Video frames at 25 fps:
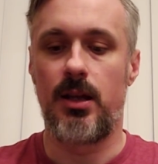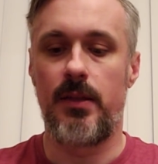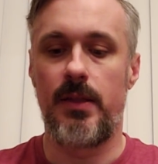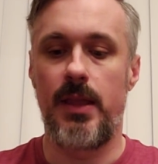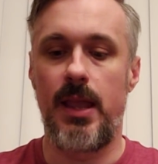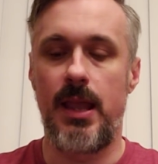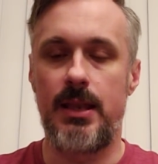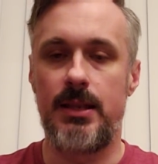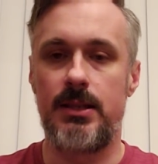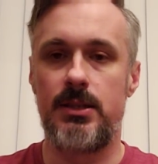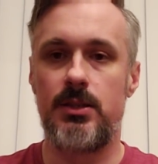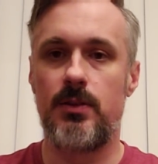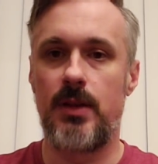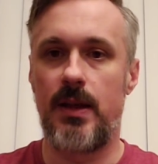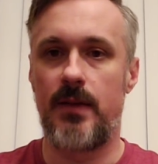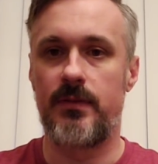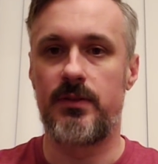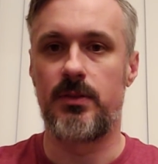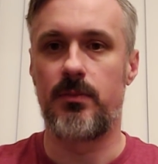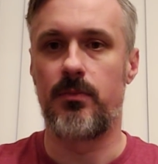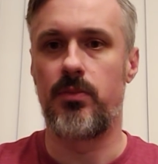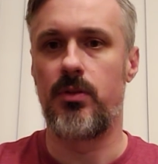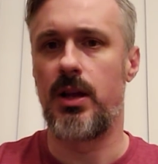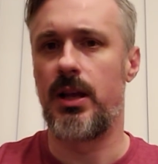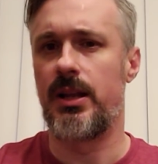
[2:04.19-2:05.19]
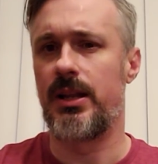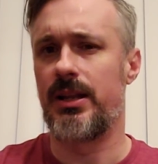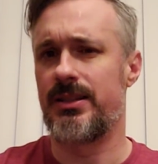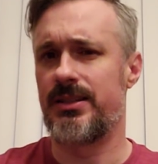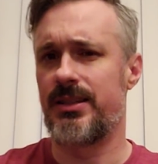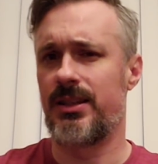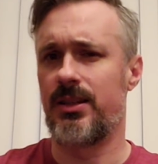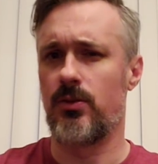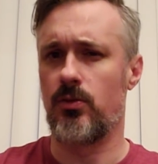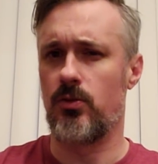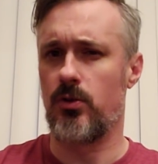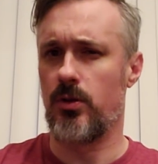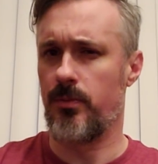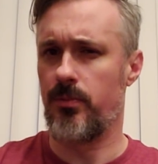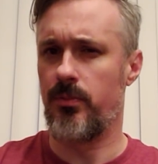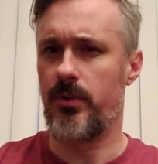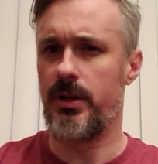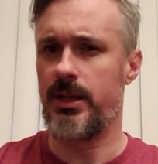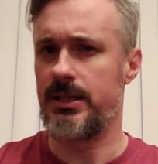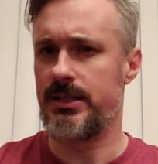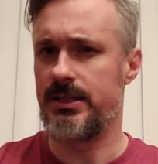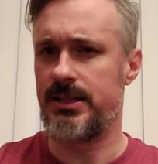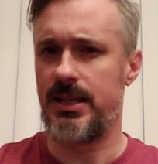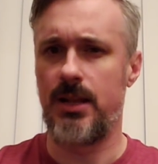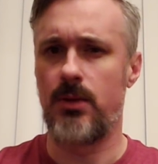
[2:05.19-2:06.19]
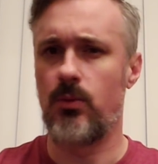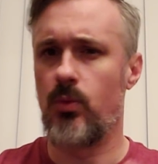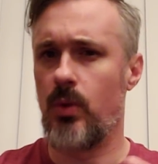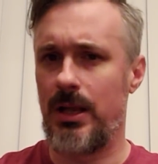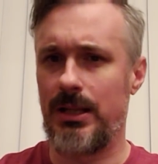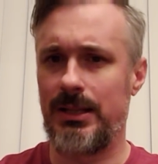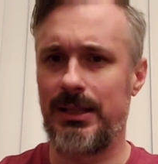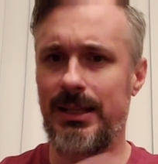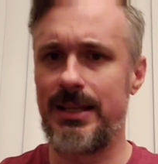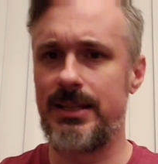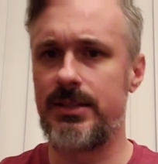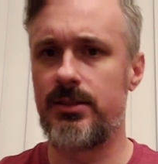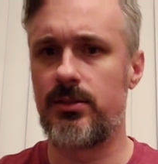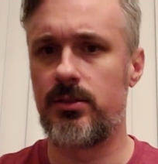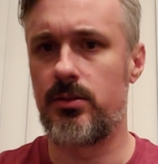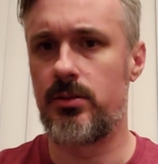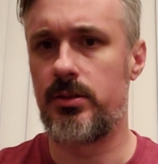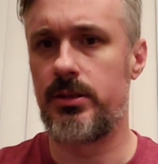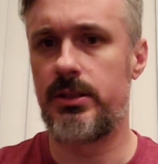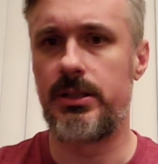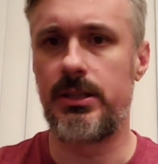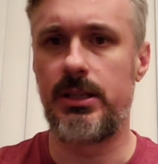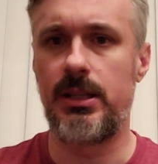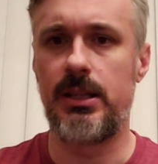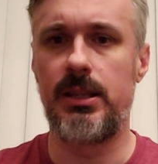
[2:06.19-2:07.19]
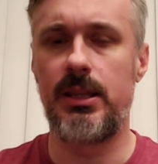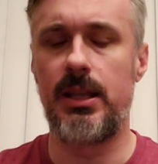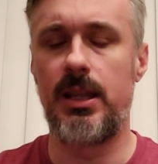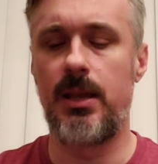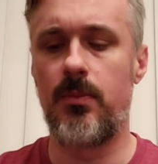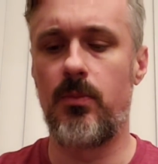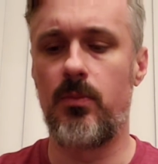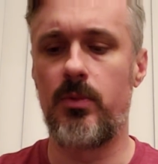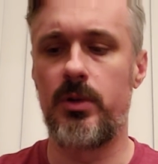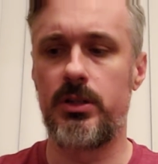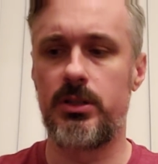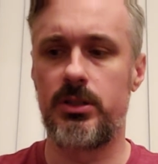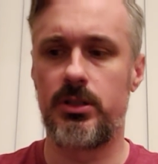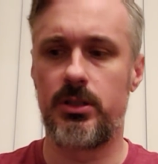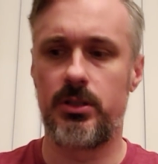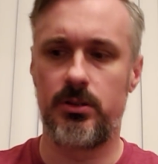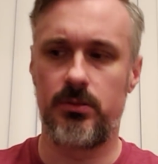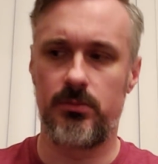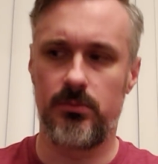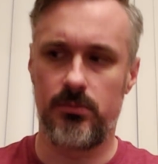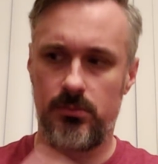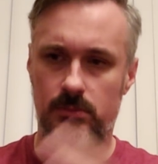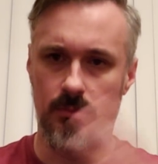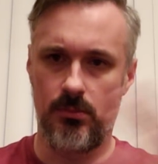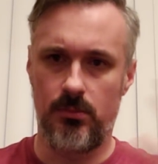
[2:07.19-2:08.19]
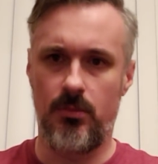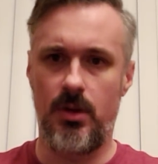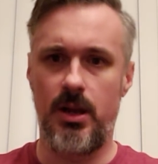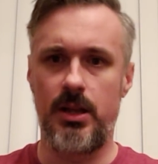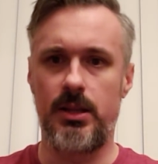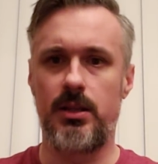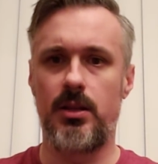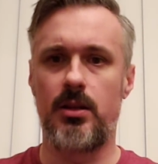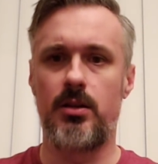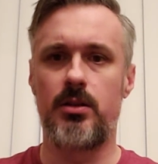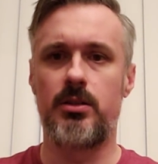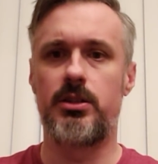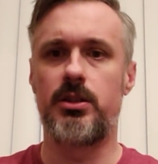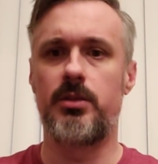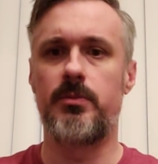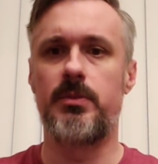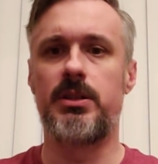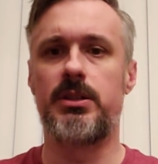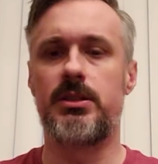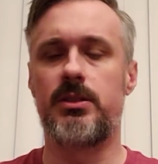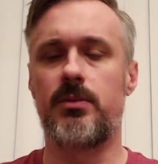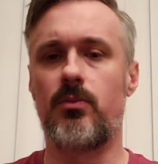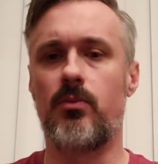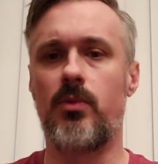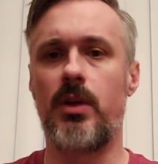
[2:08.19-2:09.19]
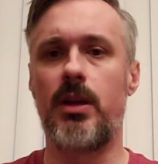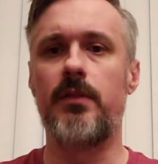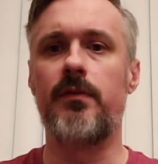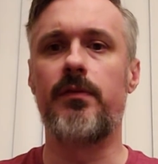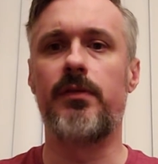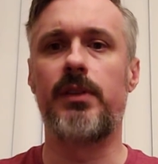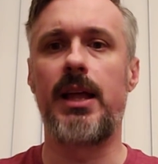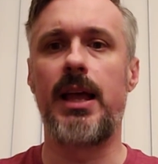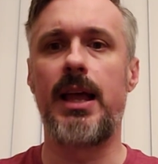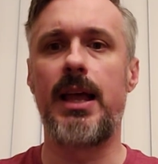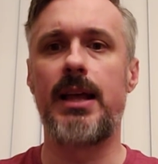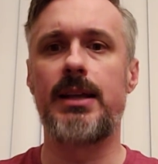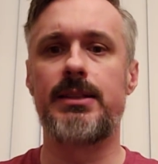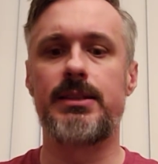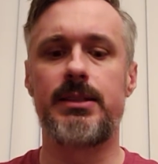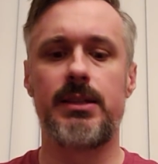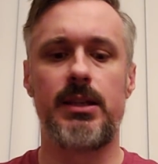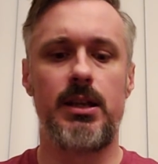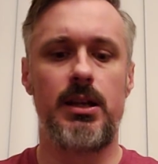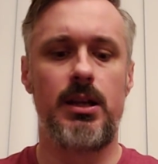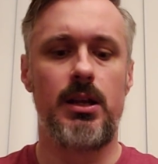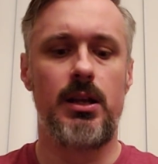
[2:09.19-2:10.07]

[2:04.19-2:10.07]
they do have some products that incorporate 10-watt lasers in them, which right there should be some red flags.